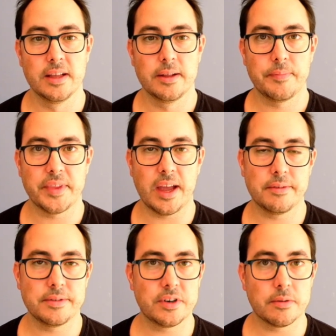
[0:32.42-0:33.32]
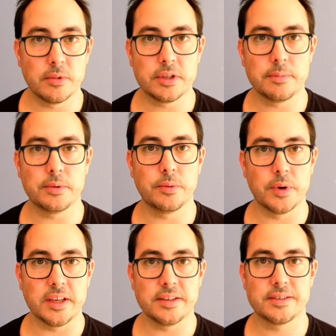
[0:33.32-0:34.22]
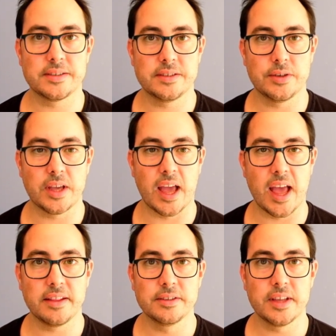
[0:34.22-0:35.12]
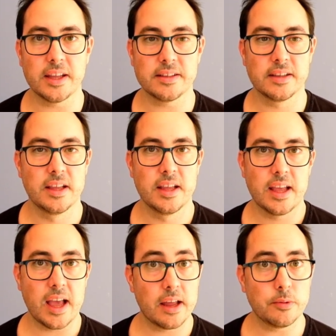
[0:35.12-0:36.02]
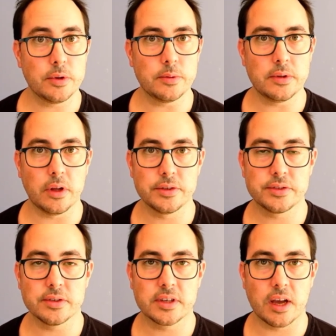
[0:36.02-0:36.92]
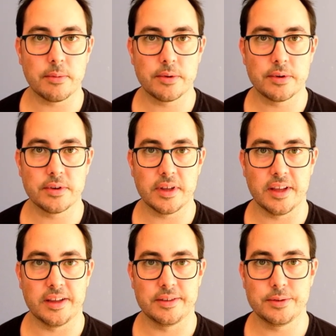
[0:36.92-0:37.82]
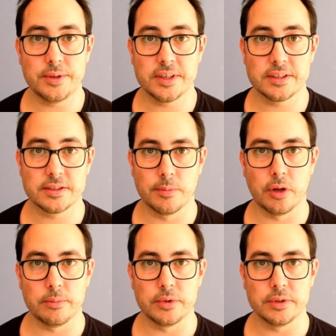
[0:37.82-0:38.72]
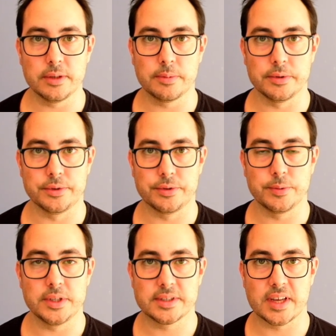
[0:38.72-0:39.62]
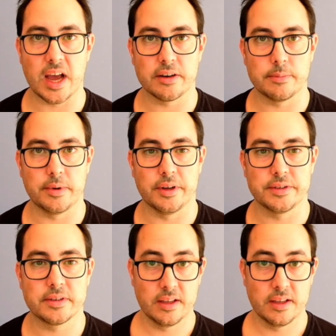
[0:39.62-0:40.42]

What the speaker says: And there are multiple ways you can handle that. And we will also cover doing small multiples with scatter plots.